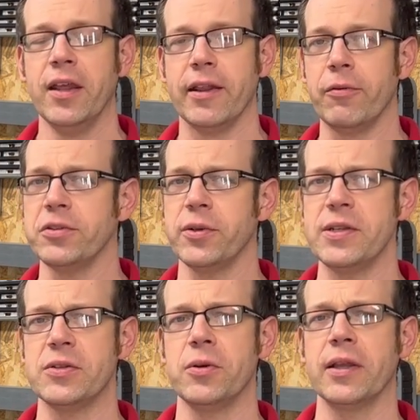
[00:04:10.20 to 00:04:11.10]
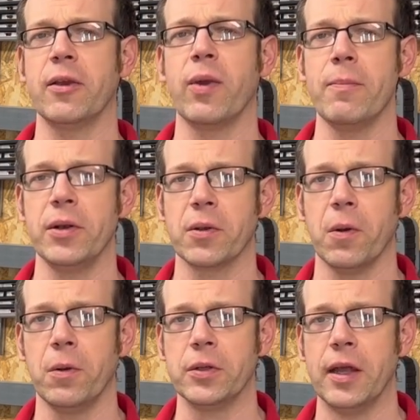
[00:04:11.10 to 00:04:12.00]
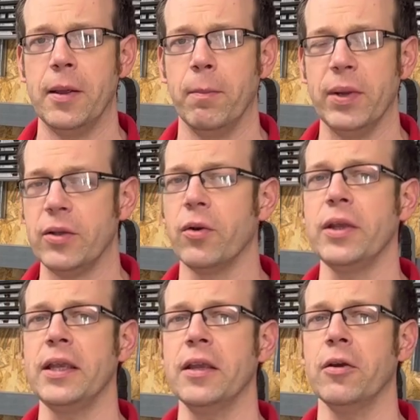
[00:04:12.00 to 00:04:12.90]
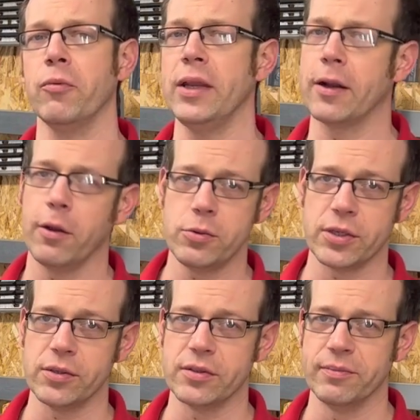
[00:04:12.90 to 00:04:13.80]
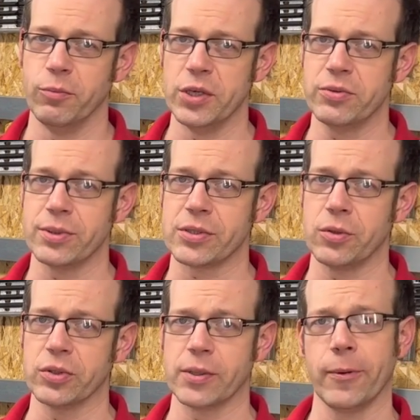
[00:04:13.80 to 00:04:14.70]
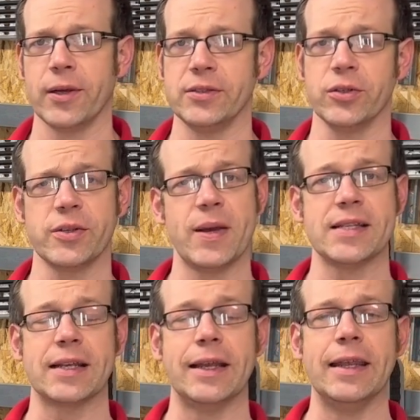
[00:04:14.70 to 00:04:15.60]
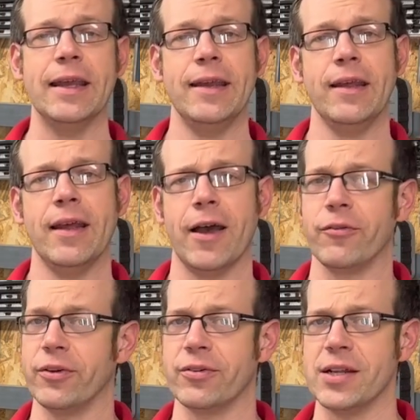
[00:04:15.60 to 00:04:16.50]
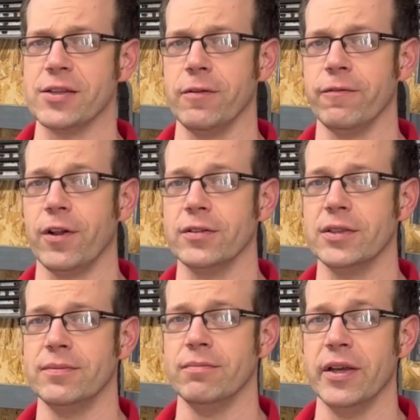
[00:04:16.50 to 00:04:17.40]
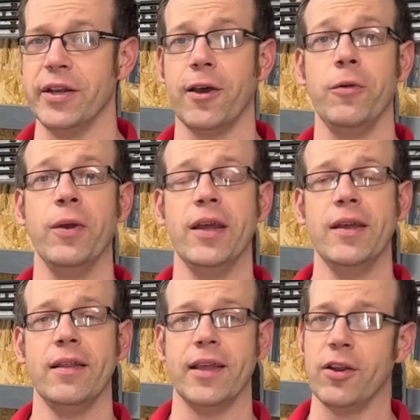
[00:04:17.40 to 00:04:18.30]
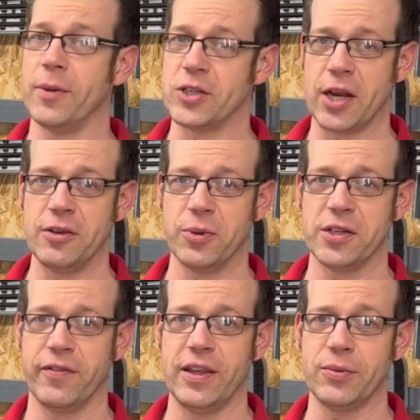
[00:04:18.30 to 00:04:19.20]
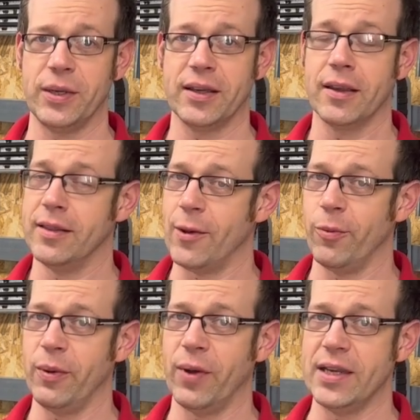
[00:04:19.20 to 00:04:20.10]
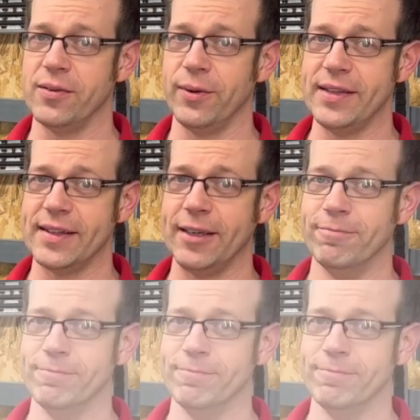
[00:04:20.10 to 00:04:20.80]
They're also installing equipment called bedoying reclosers, which restore supplies automatically after a transient fault. And no, they're not my challenge words for this week. That would be way too easy.